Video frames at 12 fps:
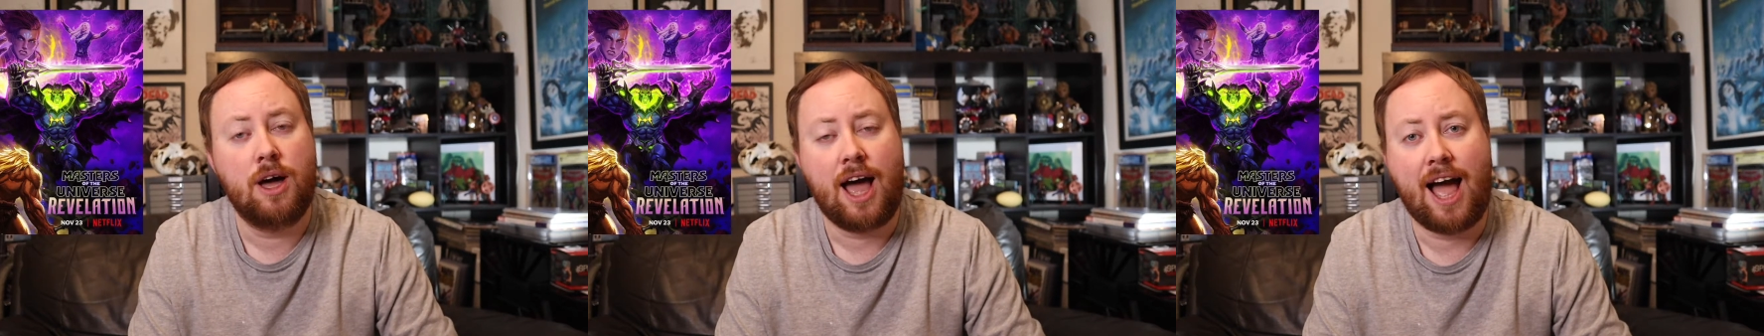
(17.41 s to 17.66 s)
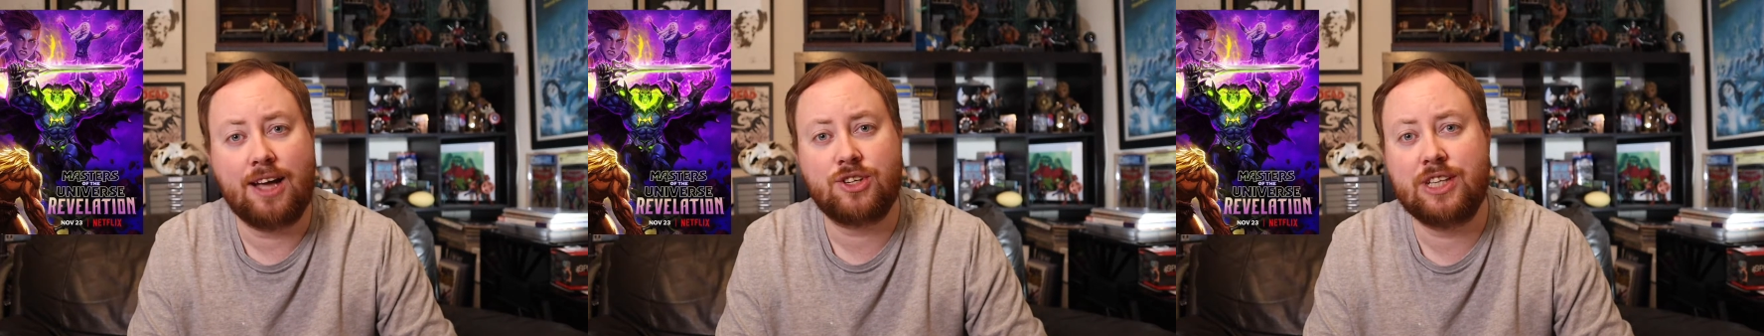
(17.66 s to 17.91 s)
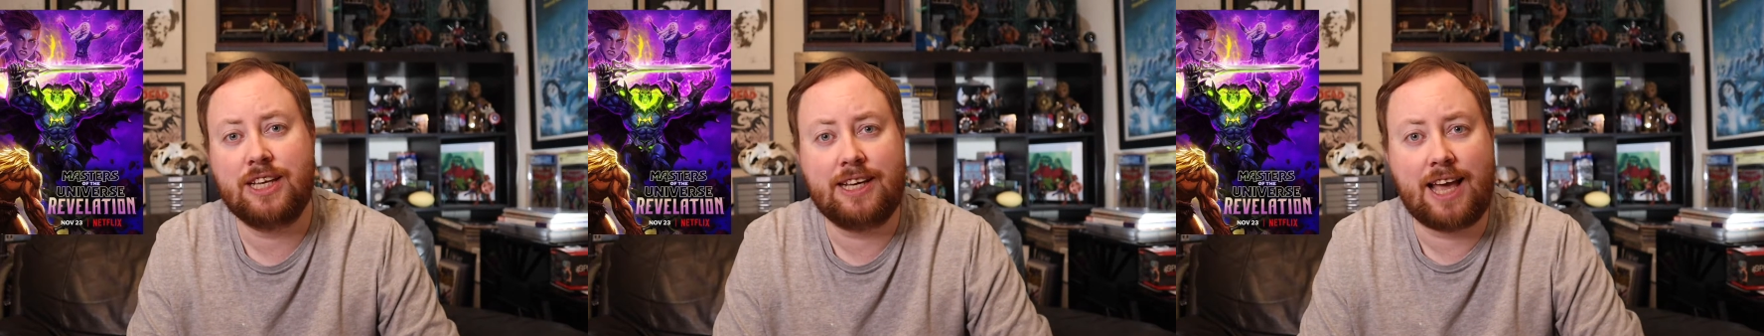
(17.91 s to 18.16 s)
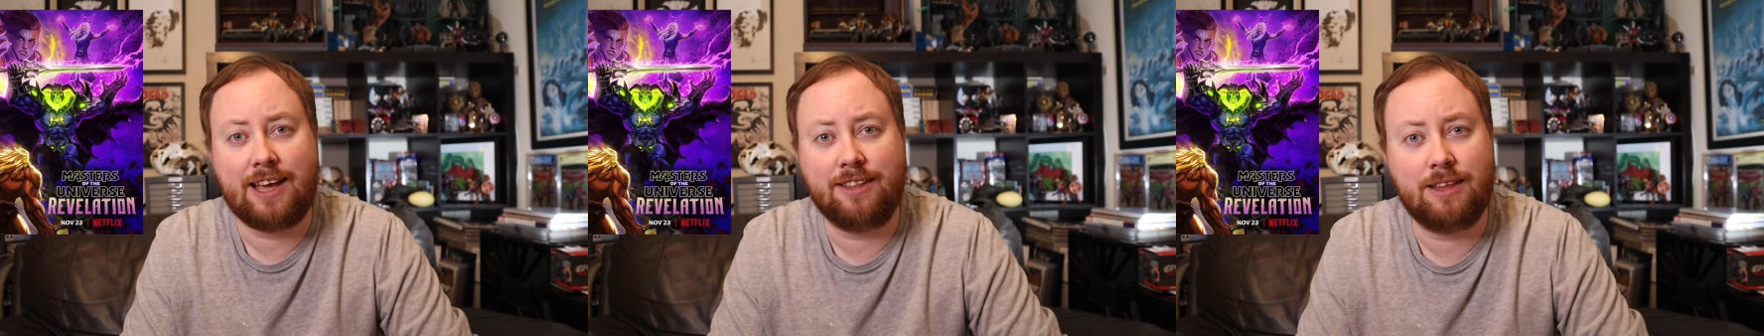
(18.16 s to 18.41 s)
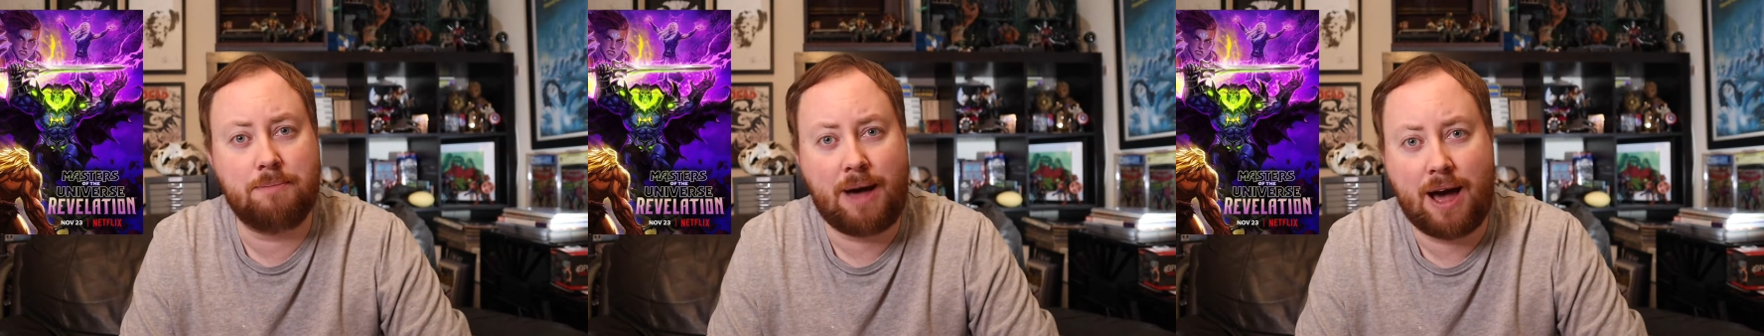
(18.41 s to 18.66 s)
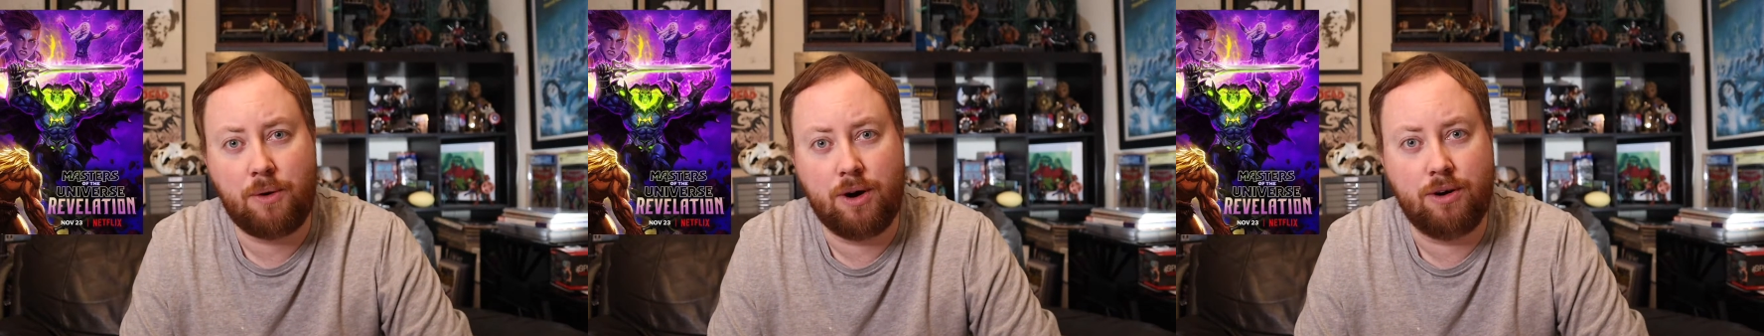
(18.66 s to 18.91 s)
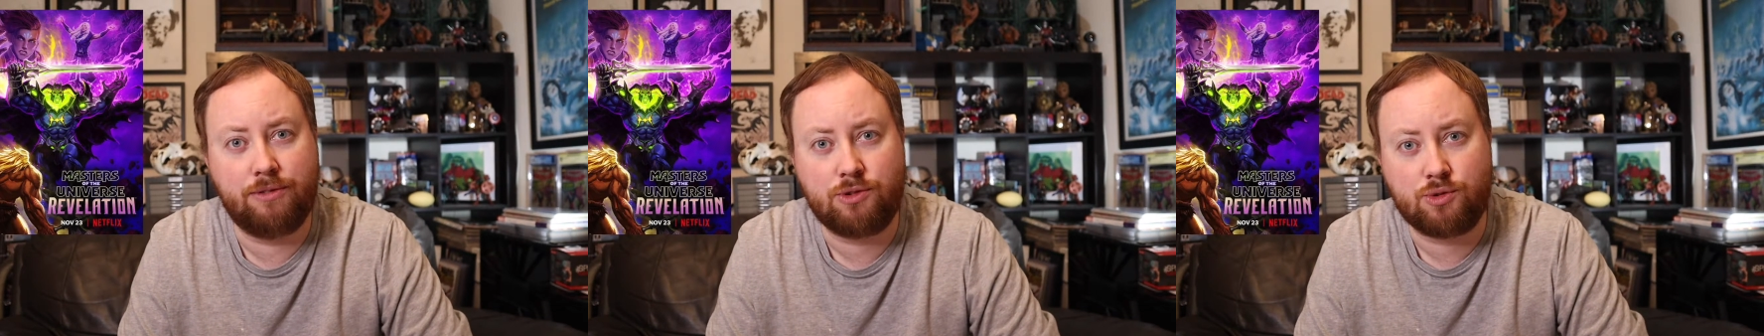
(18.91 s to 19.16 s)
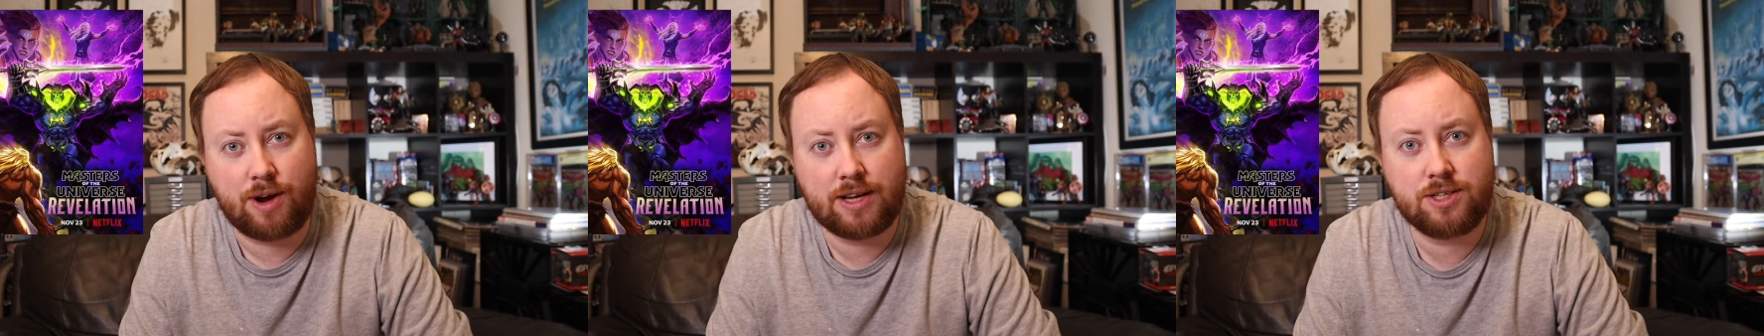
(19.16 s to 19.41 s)
actually gained the power of
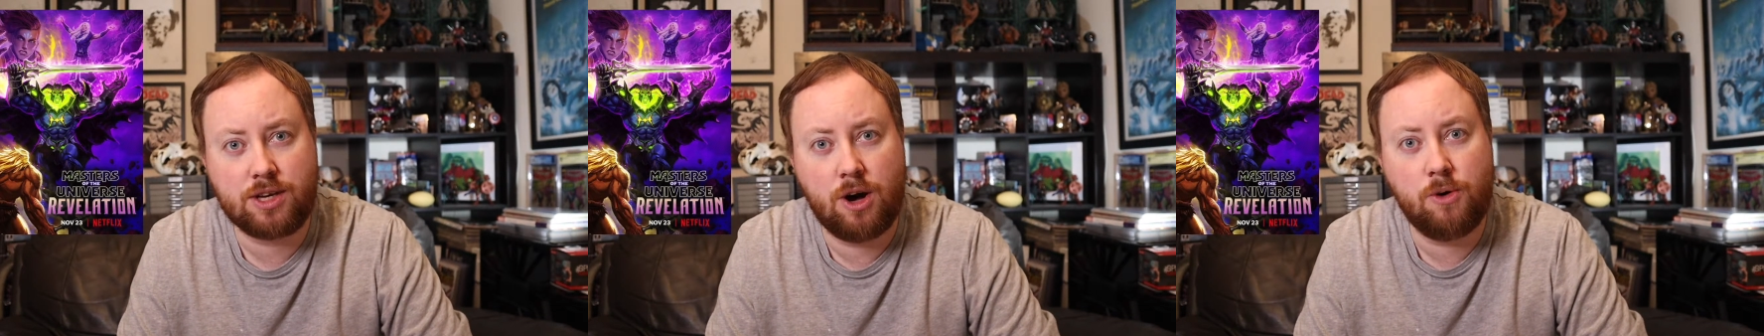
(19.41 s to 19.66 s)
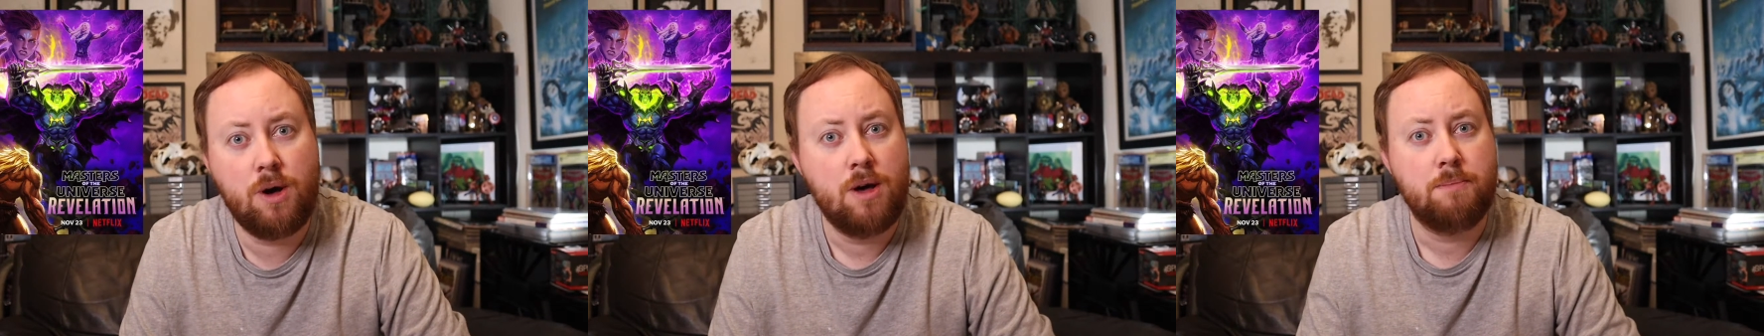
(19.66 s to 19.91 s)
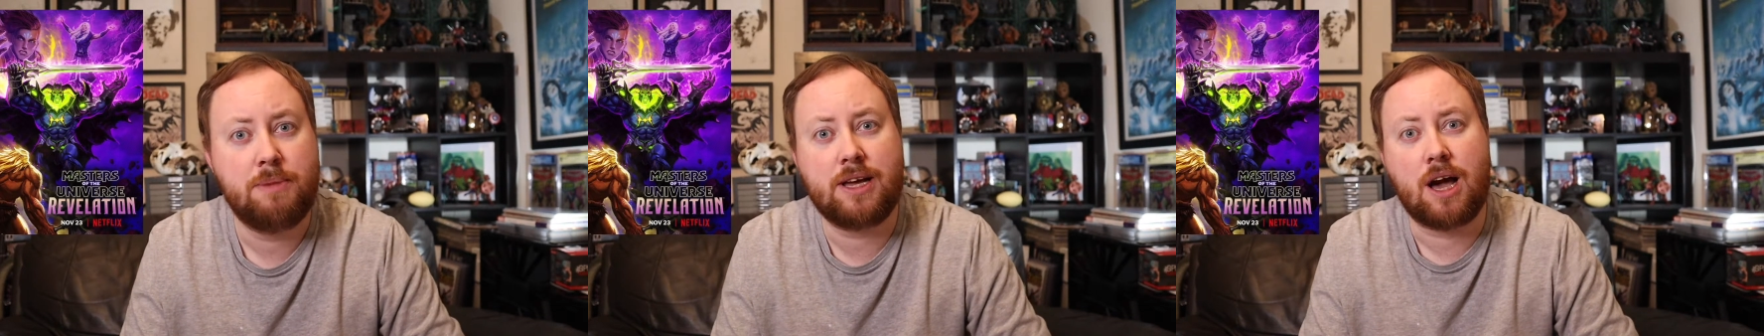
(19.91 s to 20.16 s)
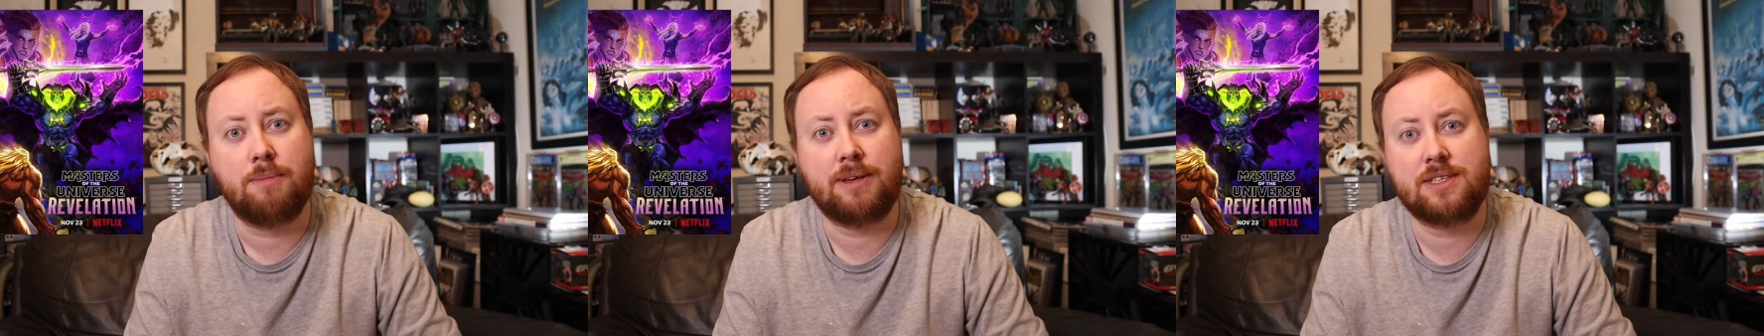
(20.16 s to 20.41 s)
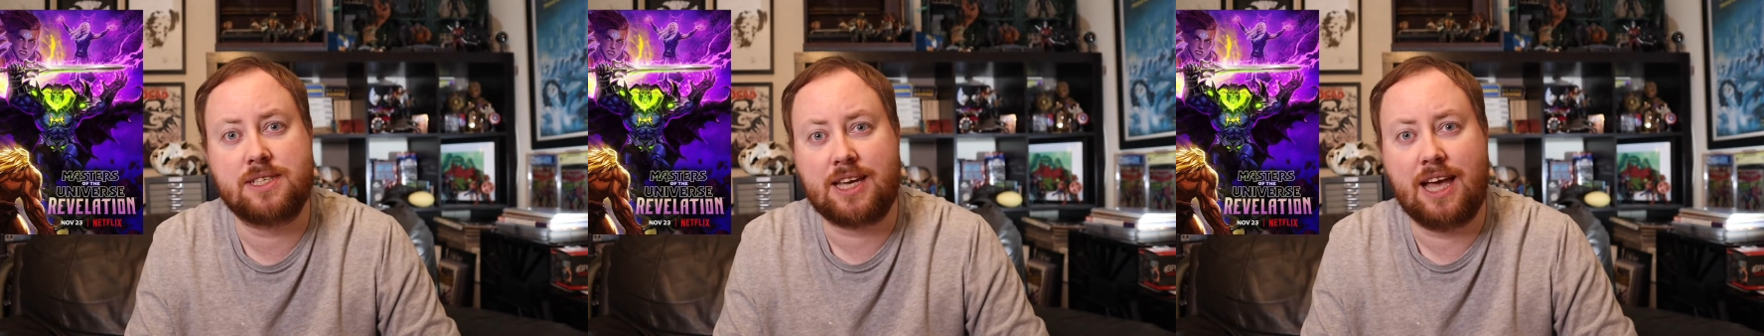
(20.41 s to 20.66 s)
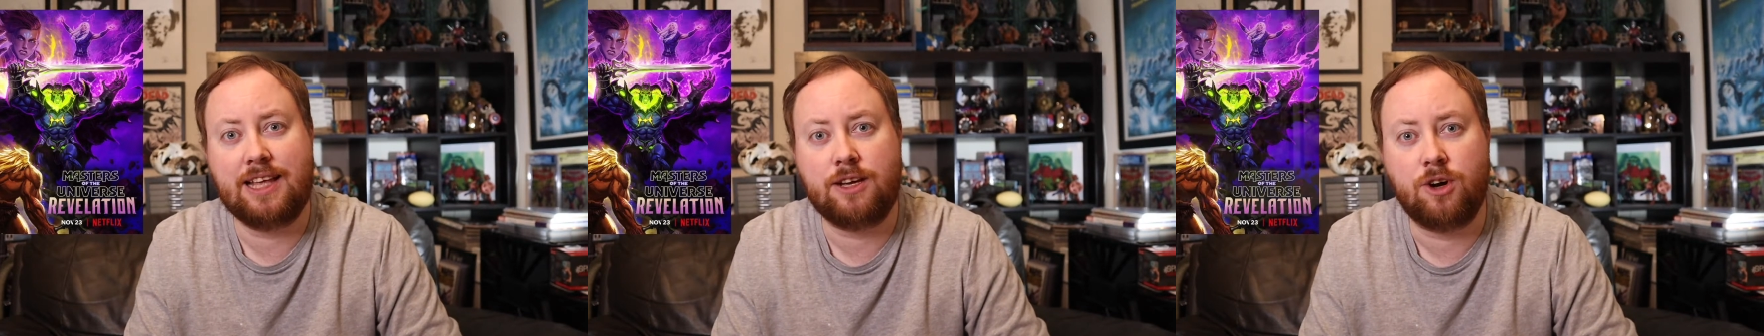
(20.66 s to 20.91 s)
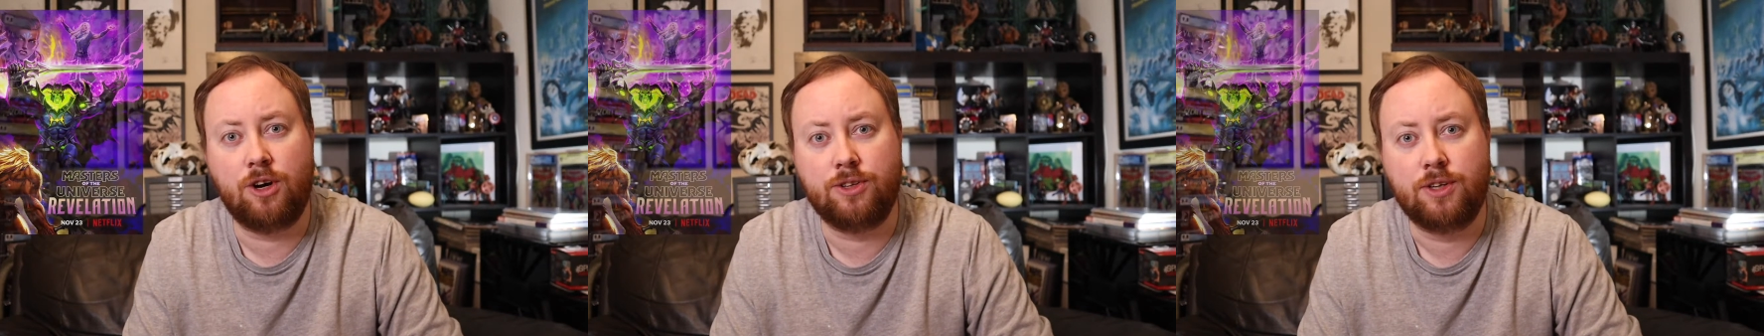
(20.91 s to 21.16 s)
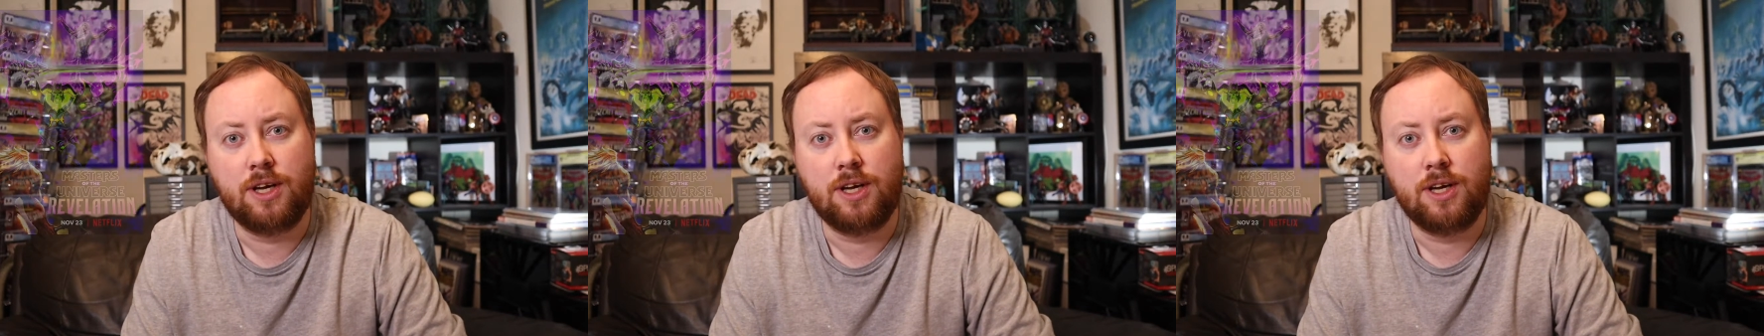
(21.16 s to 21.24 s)
Grayskull, becoming Skelligod.